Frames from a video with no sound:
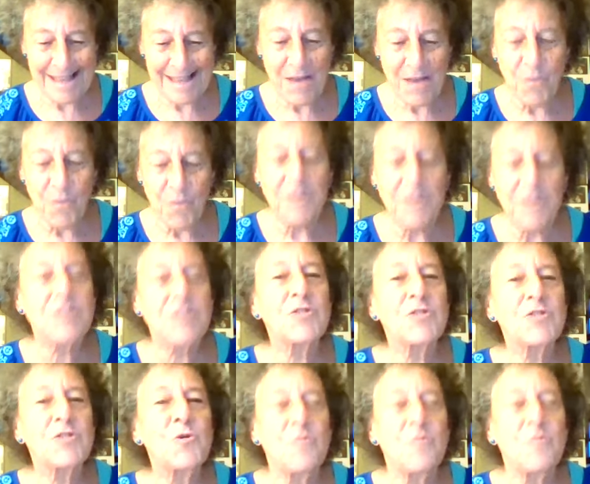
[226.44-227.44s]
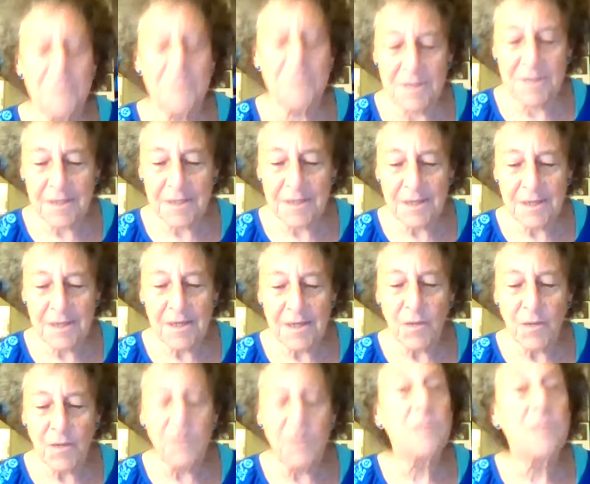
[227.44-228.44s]
We assumed
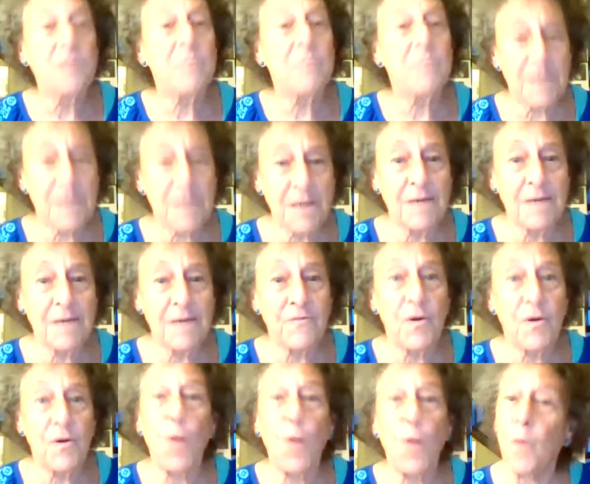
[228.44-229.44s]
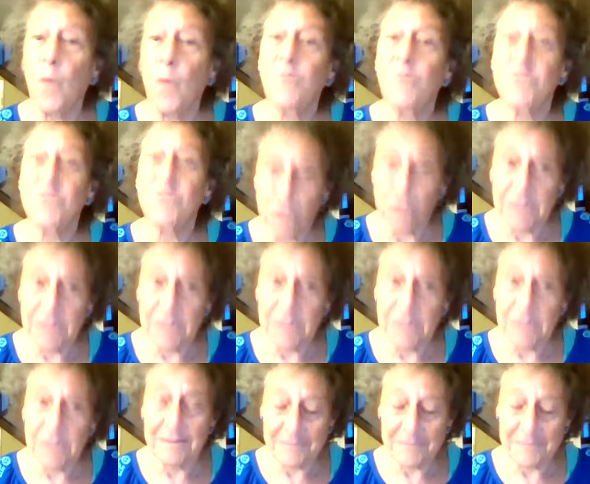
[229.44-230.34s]
we could believe what was written.